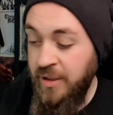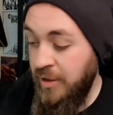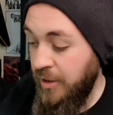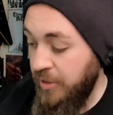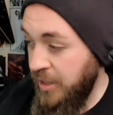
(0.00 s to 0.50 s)

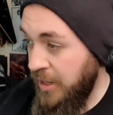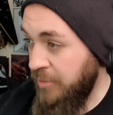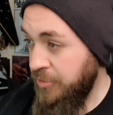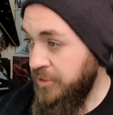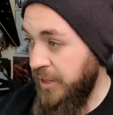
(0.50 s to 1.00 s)
Okay,
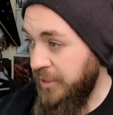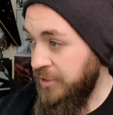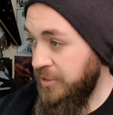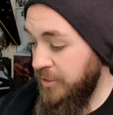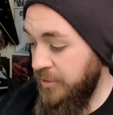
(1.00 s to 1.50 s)
what's
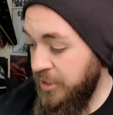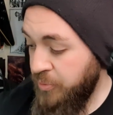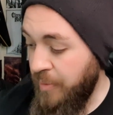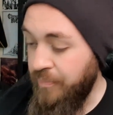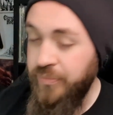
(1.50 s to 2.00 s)
next? This
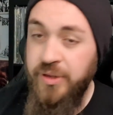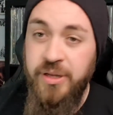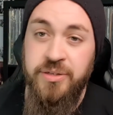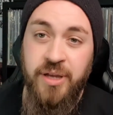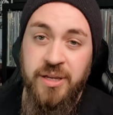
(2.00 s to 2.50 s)
one
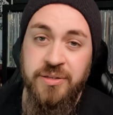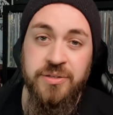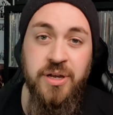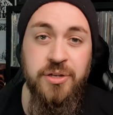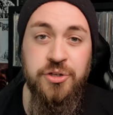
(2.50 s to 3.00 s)
is a
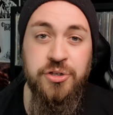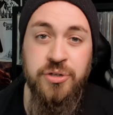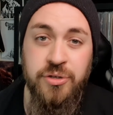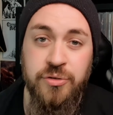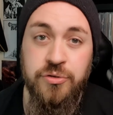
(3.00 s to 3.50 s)

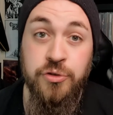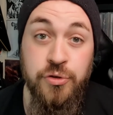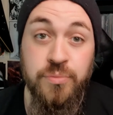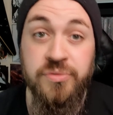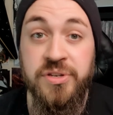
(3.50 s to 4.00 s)
Dutch
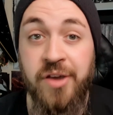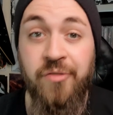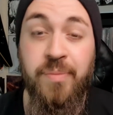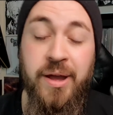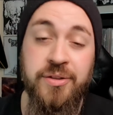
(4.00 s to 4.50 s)
doom
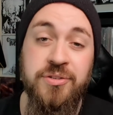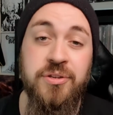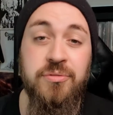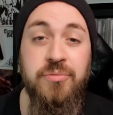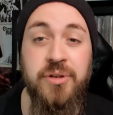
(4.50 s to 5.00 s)
death band.
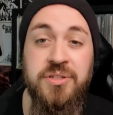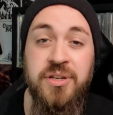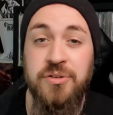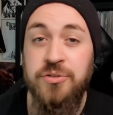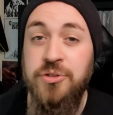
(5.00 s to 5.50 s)
So when I
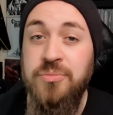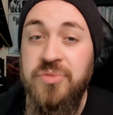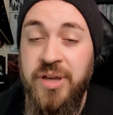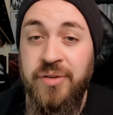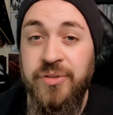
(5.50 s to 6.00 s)
say doom
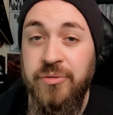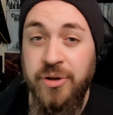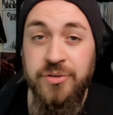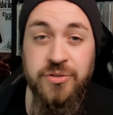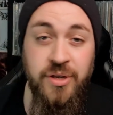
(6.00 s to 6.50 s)
death,
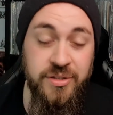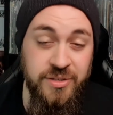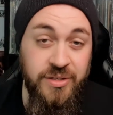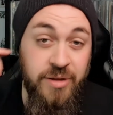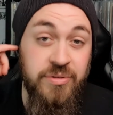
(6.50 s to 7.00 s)

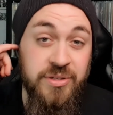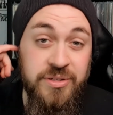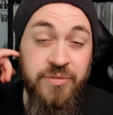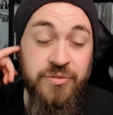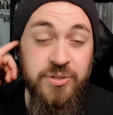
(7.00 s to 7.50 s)
there is a
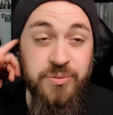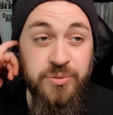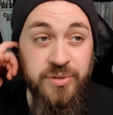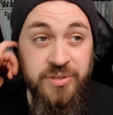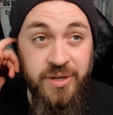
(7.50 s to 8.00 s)
difference
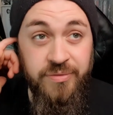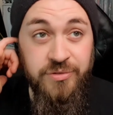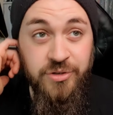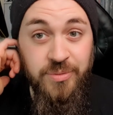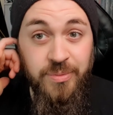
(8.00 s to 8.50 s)
between death
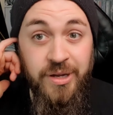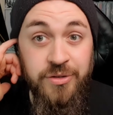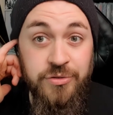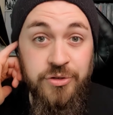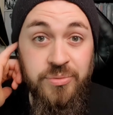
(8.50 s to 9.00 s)
doom
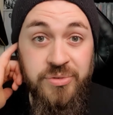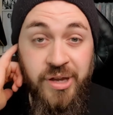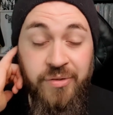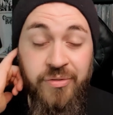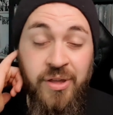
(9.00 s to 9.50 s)
and doom
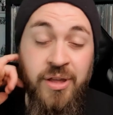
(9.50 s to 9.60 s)
death.